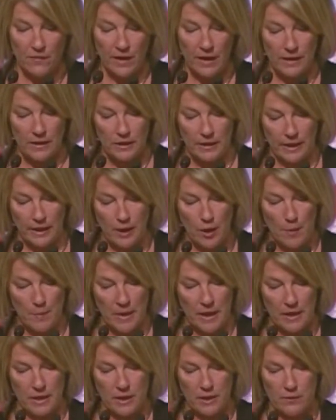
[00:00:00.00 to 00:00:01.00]
Finally,
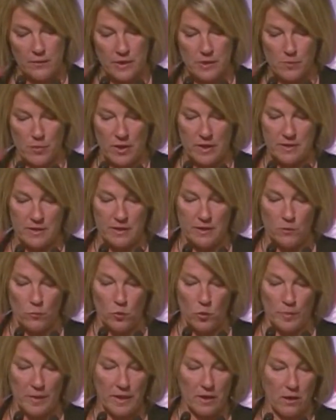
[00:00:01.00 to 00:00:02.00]
my year as
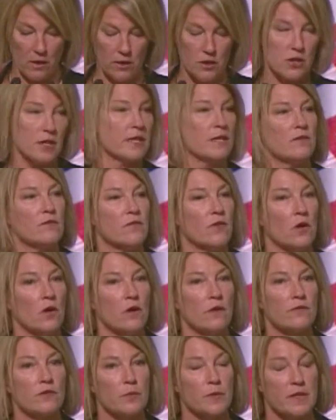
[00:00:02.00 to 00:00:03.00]
president will be largely
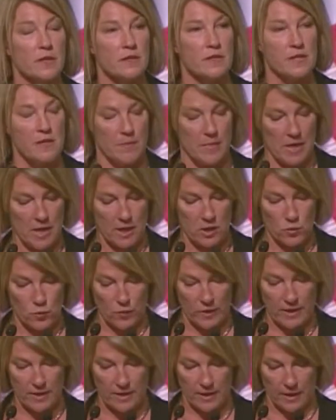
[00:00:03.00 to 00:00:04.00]
involved with the
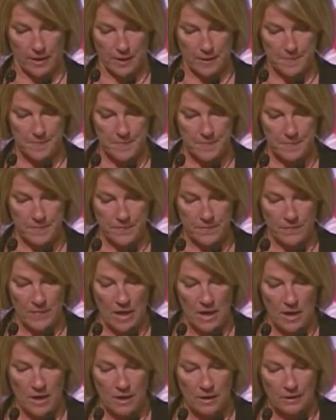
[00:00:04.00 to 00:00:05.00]
CBA's rethink.
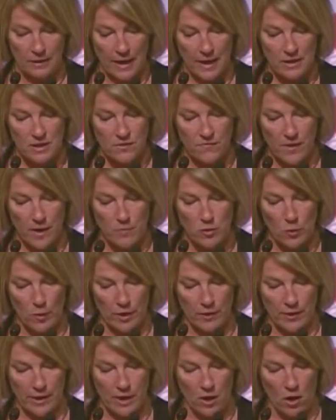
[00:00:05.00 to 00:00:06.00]
Last
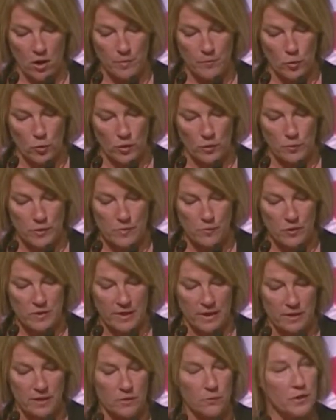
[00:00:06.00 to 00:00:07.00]
February, our board was
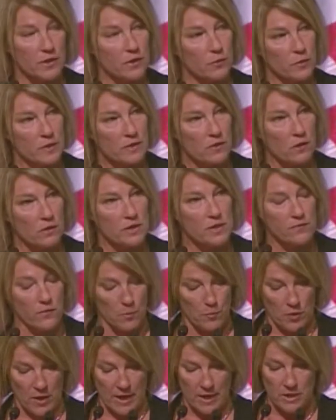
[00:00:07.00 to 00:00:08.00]
presented with the results
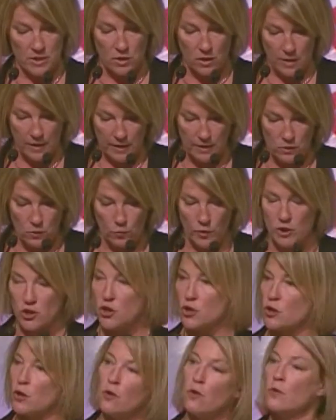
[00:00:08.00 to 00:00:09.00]
of a brand audit
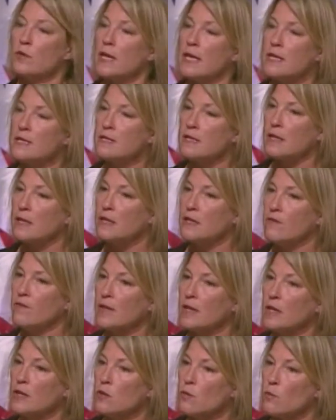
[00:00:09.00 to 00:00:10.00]
which showed a
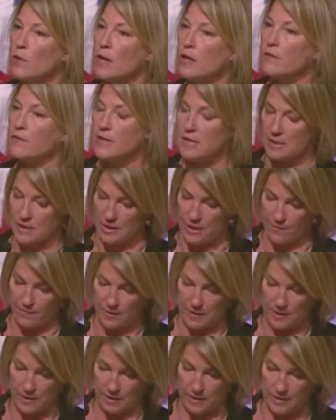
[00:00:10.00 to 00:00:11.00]
significant relevance
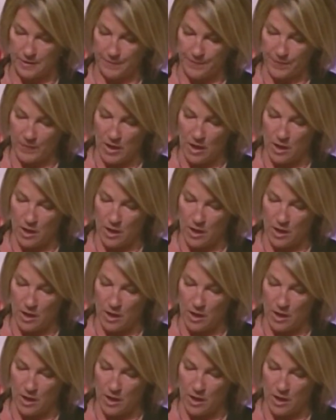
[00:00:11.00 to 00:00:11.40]
deficit